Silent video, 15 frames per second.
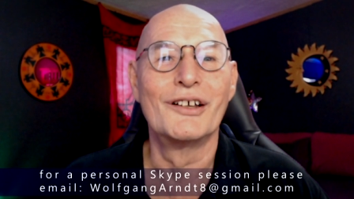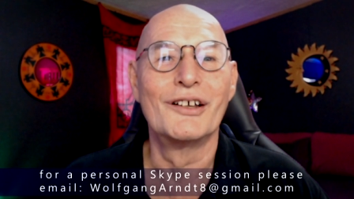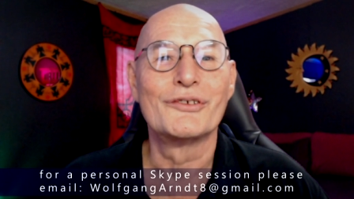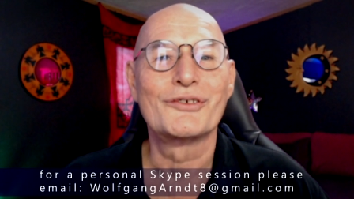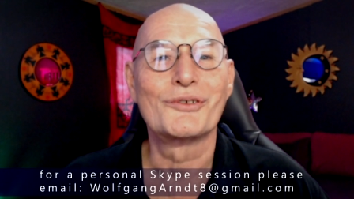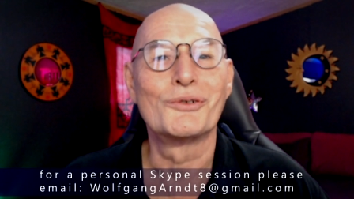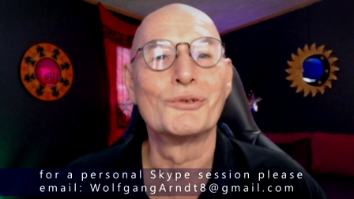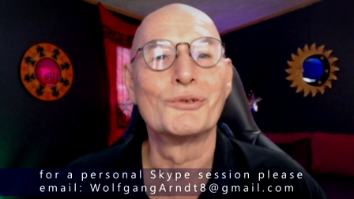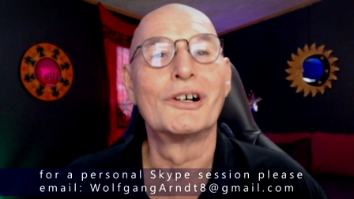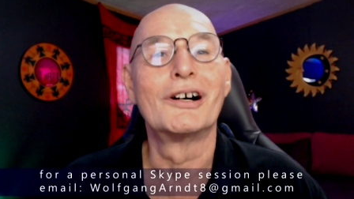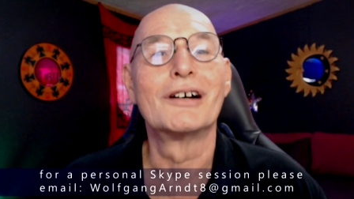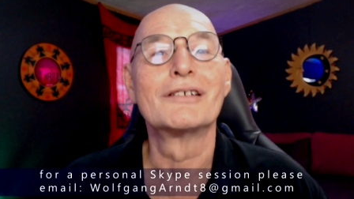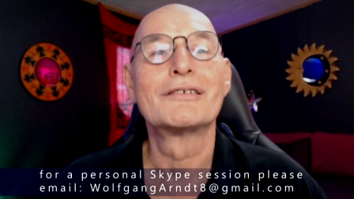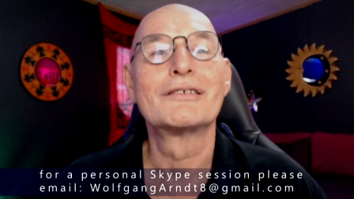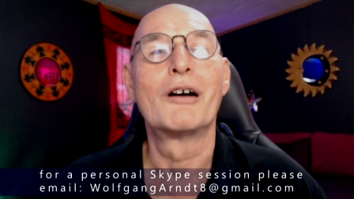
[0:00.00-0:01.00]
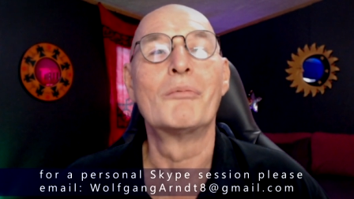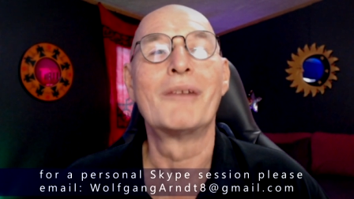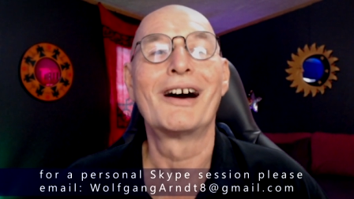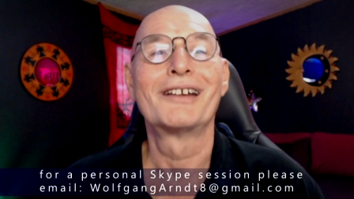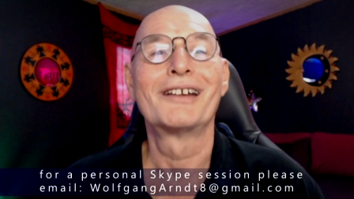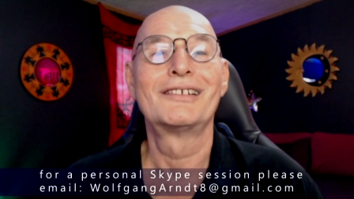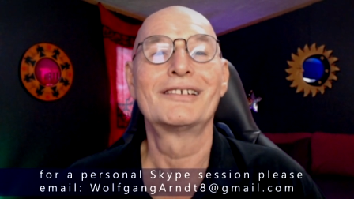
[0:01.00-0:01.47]
So uh,
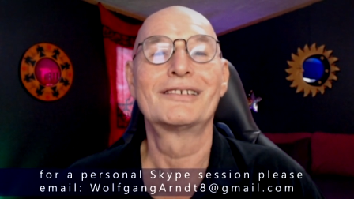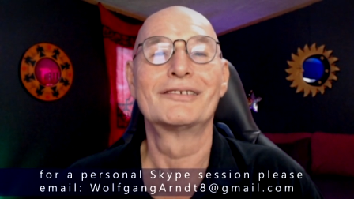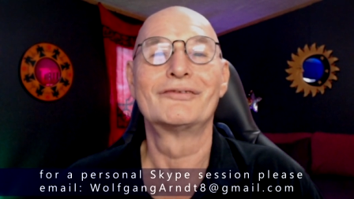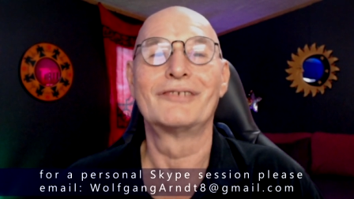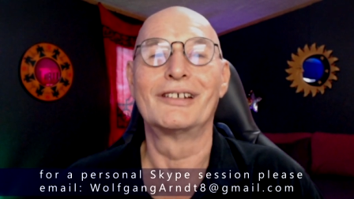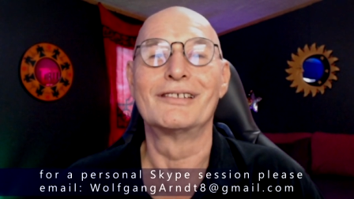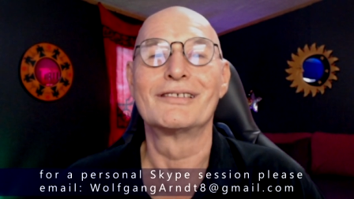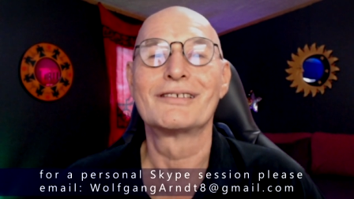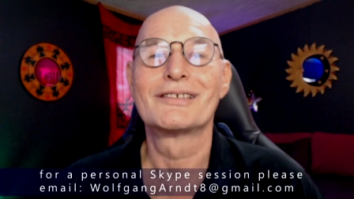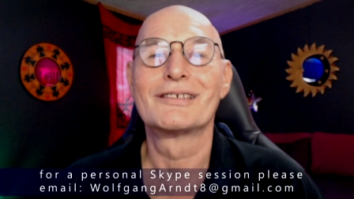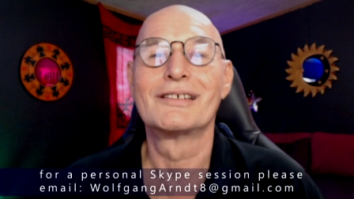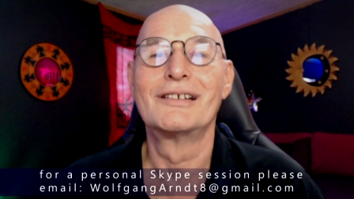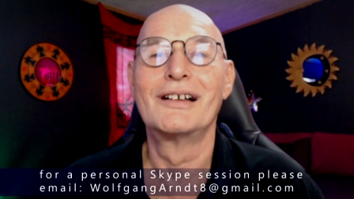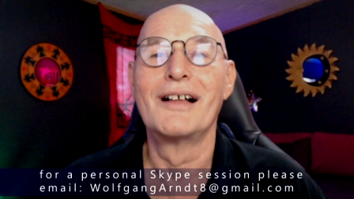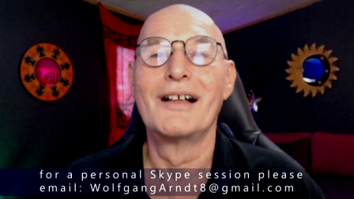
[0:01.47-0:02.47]
traumatic events